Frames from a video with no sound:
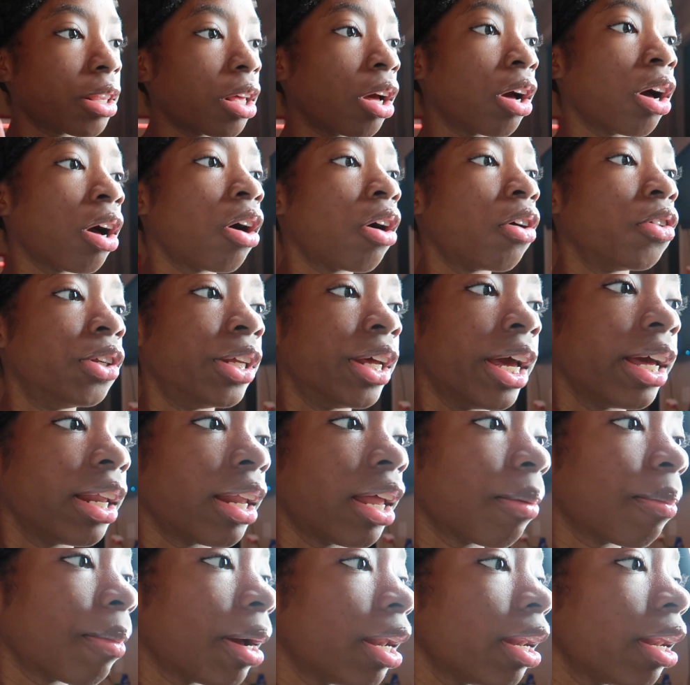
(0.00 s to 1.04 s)
that all day.
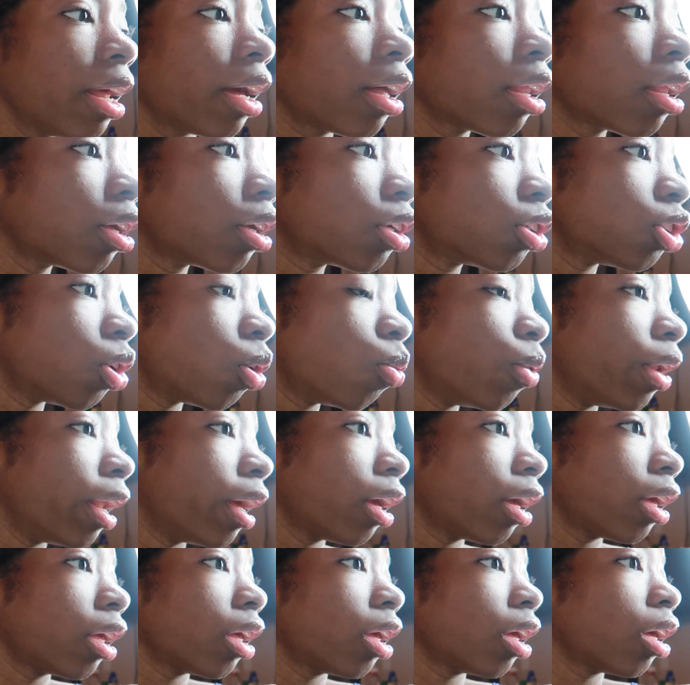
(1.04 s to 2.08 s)
Like, my neck looks so
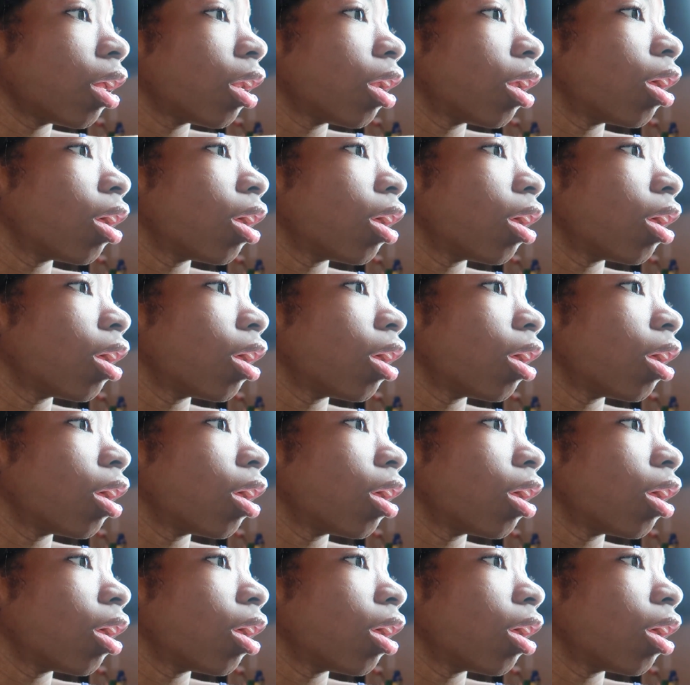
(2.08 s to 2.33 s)
naked.